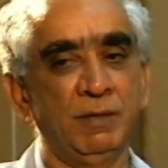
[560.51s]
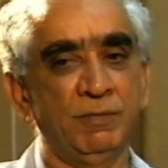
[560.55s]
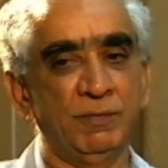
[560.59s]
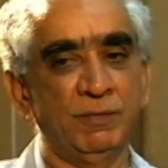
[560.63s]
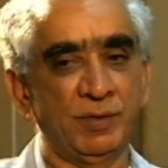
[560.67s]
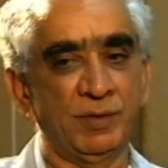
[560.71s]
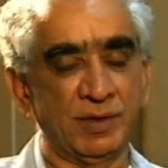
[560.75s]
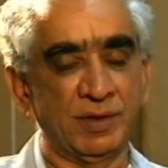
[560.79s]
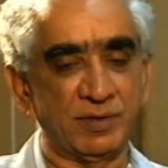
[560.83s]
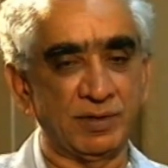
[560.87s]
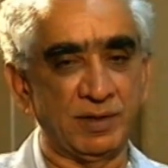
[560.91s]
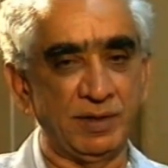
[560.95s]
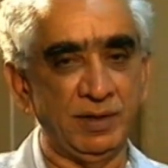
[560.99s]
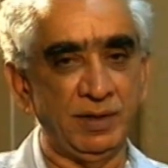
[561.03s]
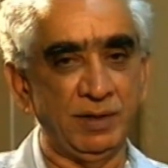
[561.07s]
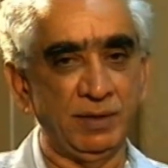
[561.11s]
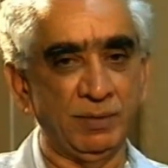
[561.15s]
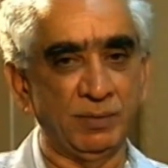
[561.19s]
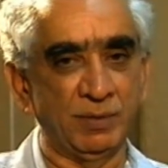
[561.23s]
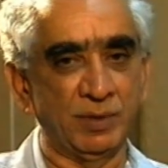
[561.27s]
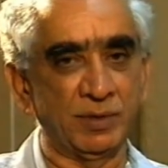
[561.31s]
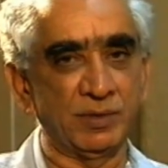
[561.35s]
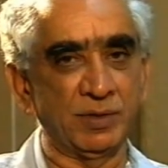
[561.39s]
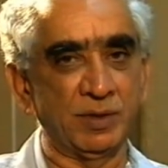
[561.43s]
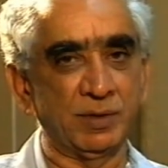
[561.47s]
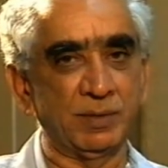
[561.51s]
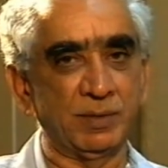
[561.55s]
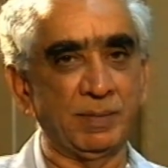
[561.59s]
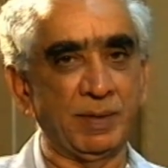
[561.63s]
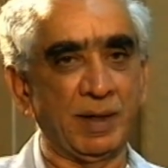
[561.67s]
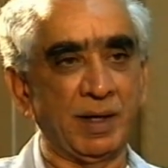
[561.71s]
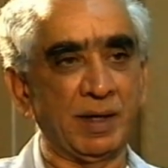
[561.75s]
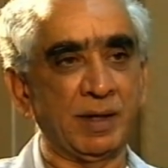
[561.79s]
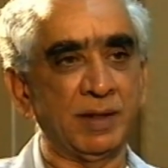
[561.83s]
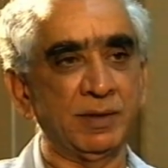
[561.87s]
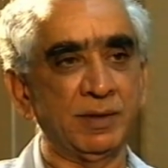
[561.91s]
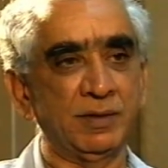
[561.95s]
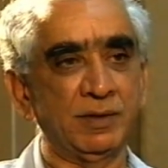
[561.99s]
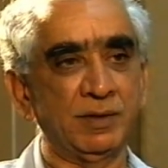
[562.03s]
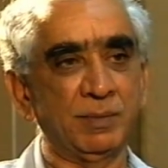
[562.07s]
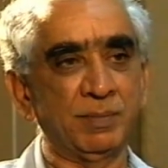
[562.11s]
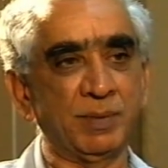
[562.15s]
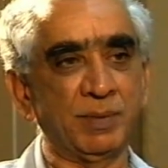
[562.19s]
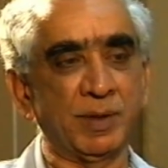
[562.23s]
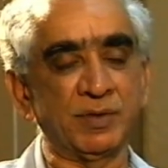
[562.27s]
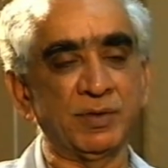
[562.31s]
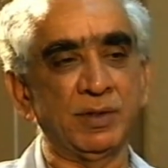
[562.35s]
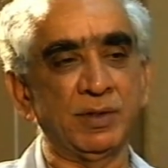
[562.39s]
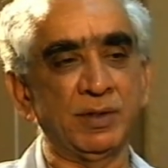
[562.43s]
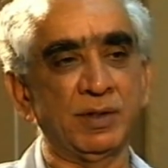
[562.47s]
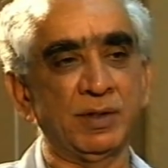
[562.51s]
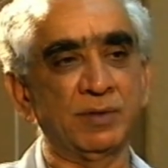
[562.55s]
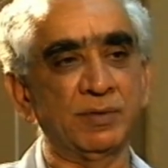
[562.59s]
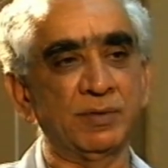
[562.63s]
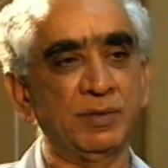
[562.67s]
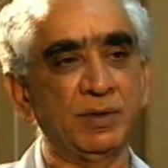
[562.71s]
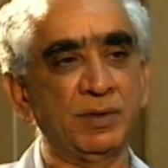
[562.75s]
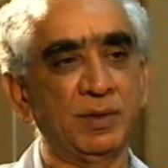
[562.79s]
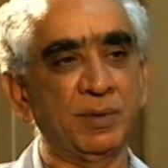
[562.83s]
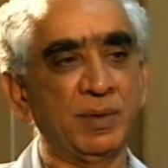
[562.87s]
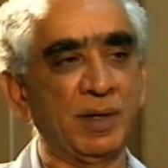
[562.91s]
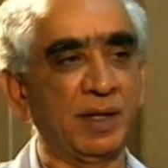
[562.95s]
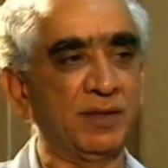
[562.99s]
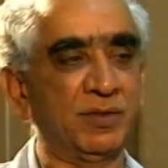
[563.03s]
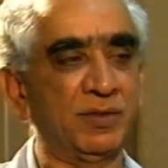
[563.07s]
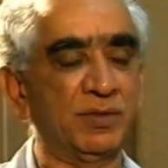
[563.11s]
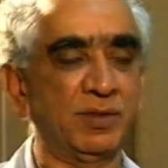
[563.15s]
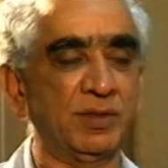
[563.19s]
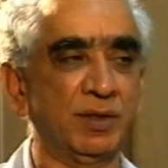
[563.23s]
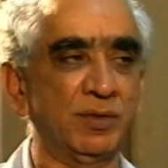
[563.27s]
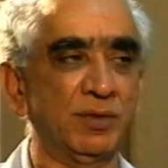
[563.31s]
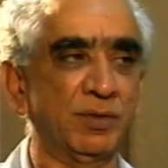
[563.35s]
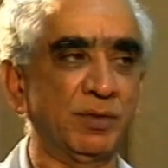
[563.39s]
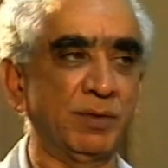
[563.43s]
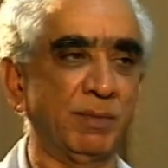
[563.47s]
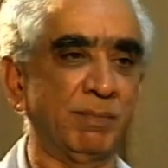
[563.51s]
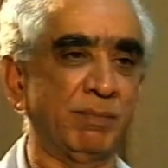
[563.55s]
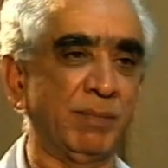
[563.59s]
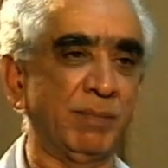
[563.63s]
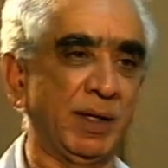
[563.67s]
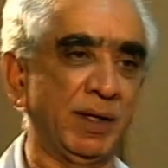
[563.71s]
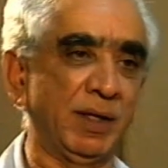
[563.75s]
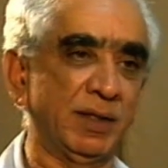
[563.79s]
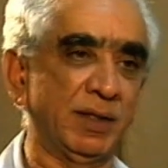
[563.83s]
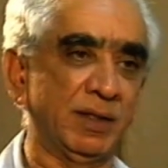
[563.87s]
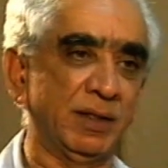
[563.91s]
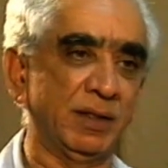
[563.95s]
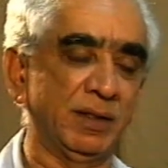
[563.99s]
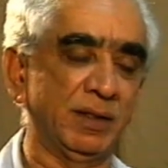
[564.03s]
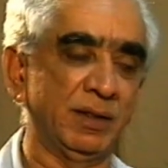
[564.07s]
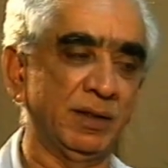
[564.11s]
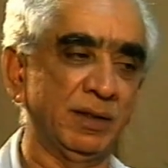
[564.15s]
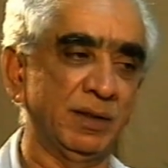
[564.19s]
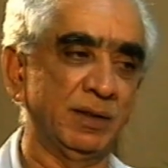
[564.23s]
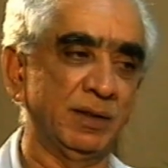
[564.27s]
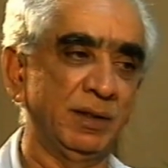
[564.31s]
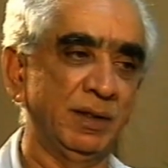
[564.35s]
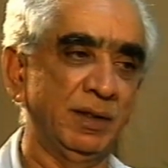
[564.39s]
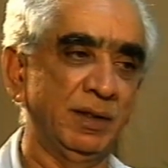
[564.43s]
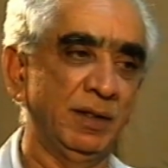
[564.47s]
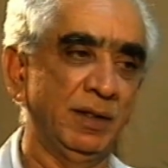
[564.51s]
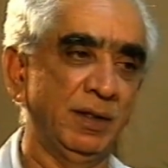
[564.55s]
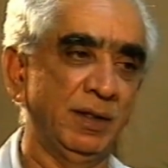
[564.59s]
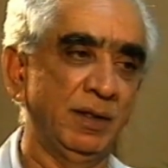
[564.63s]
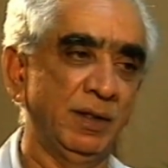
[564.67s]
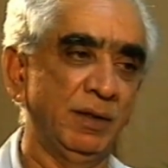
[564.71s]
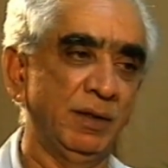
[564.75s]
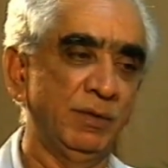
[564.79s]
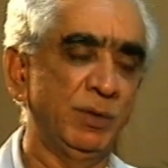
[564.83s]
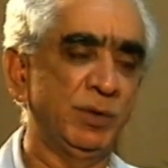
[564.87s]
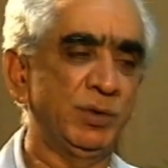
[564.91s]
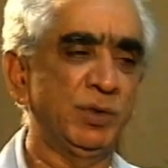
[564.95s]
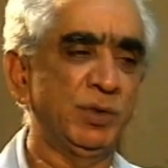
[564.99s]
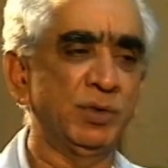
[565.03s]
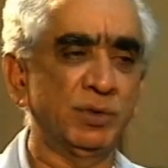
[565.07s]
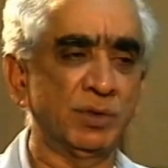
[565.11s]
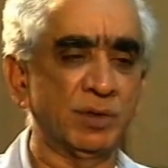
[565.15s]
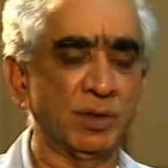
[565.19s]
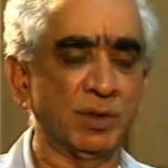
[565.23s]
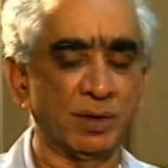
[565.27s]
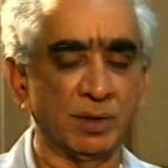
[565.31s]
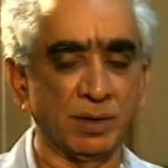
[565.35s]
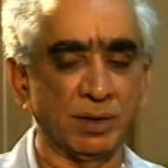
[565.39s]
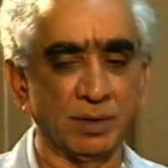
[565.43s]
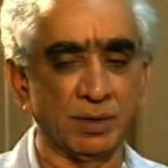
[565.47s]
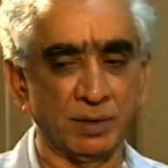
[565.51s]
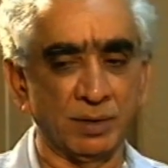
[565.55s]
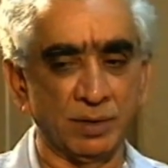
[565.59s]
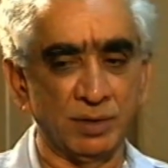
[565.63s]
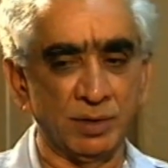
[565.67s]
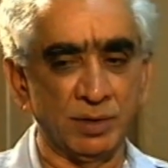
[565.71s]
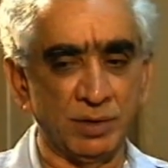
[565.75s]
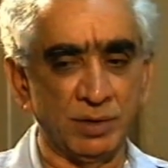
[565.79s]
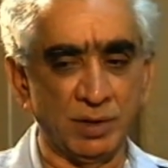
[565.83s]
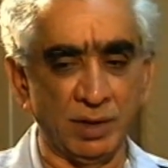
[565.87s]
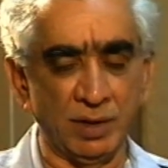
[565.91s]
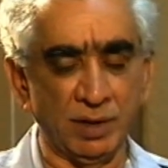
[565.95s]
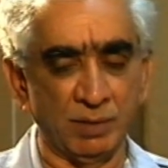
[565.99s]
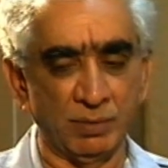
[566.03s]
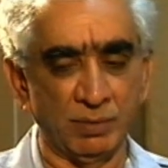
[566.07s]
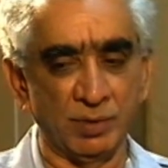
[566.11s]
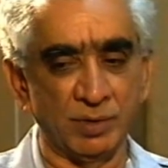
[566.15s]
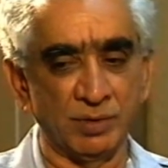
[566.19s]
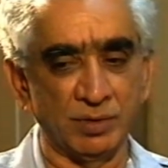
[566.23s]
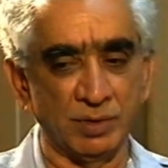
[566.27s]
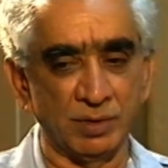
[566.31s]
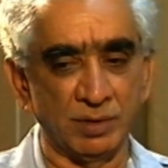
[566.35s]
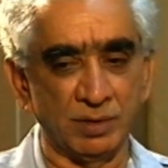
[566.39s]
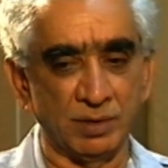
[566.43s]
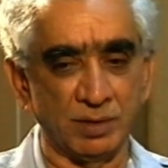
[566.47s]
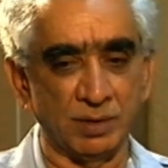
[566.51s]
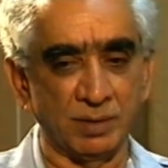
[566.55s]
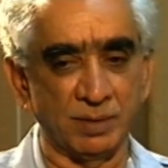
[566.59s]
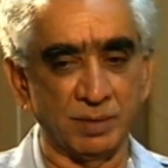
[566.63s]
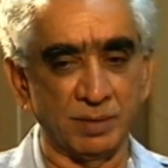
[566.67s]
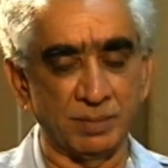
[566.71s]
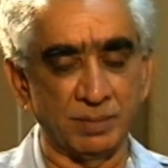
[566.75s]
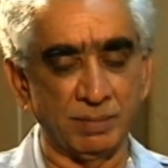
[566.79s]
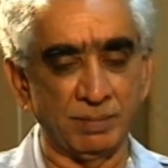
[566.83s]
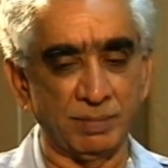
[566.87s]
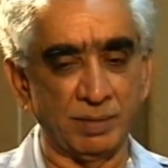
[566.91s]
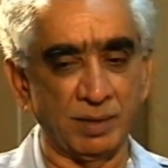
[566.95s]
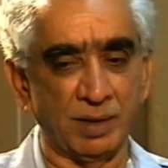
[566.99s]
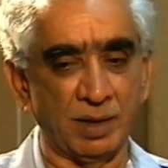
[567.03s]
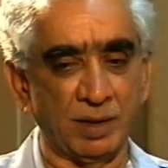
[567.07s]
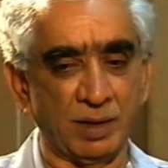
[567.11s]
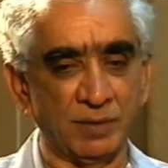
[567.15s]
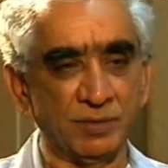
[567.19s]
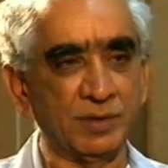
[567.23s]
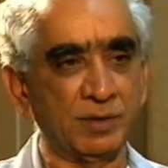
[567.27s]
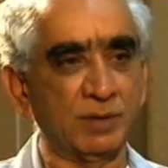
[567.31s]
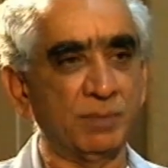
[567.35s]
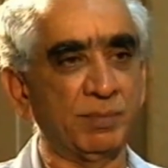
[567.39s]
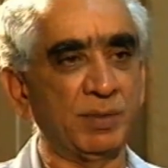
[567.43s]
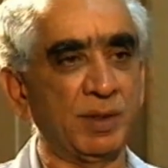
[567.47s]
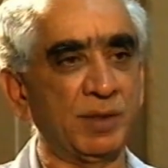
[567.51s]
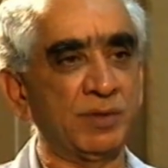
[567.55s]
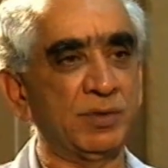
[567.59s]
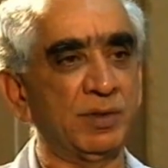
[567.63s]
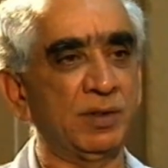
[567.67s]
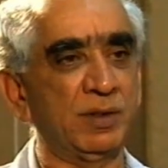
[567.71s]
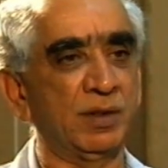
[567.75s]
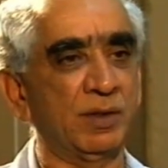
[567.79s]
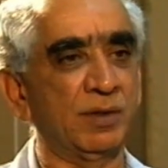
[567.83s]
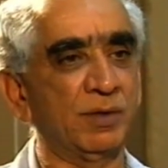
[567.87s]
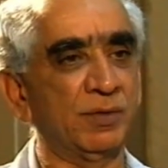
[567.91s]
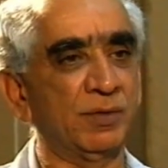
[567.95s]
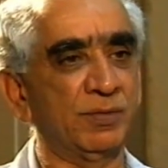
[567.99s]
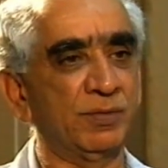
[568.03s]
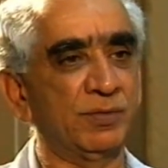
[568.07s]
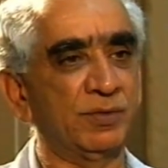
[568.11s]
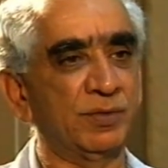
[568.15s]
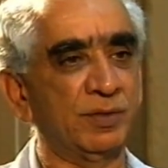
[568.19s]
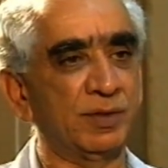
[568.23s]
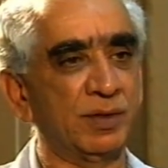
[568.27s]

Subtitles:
Firstly, a visit by the President of the United States of America, which is a return visit after the President of